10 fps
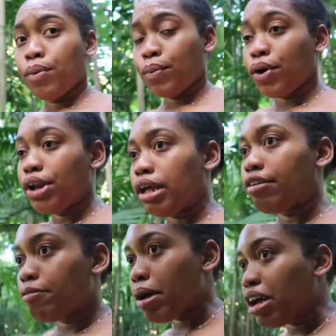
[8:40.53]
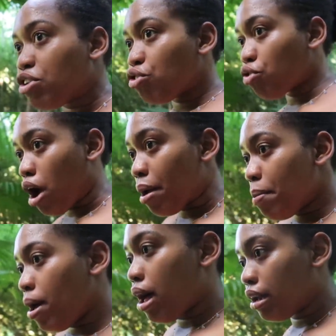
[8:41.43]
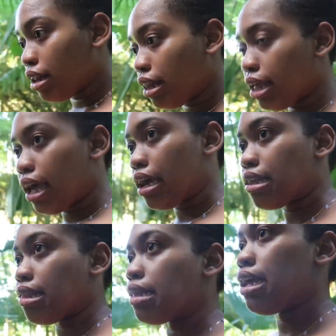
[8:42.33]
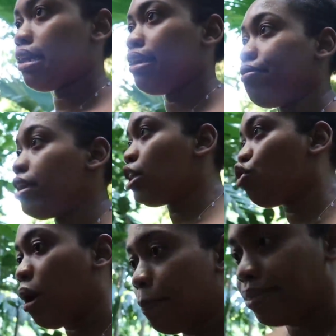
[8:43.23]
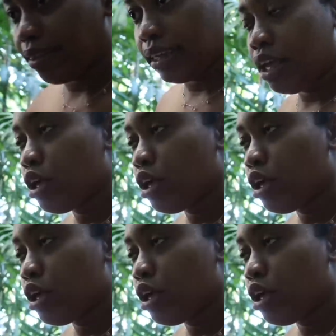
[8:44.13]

One of my tripod legs definitely dropped.